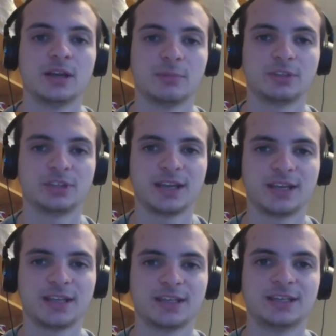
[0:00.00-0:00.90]
Number
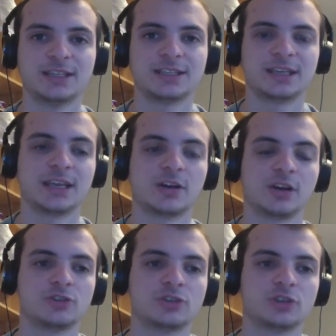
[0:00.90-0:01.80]
10 is a
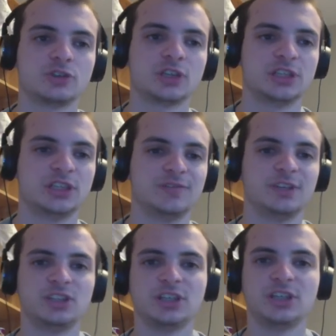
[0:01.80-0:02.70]
card introduced in
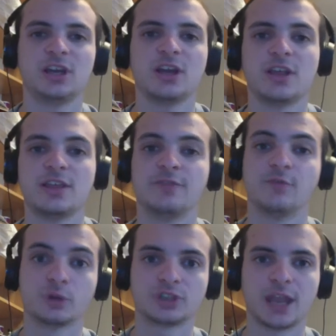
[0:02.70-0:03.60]
GVG, the
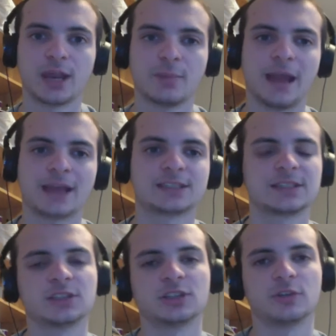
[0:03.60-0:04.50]
Force Tank Max.
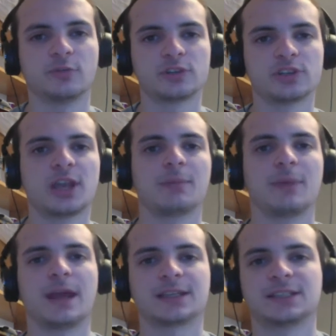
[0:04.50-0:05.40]
So the Force Tank
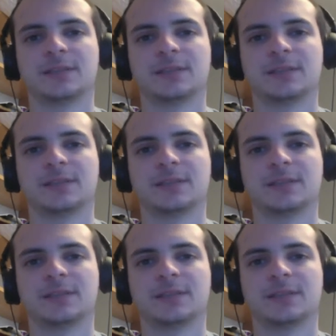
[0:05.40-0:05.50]
Max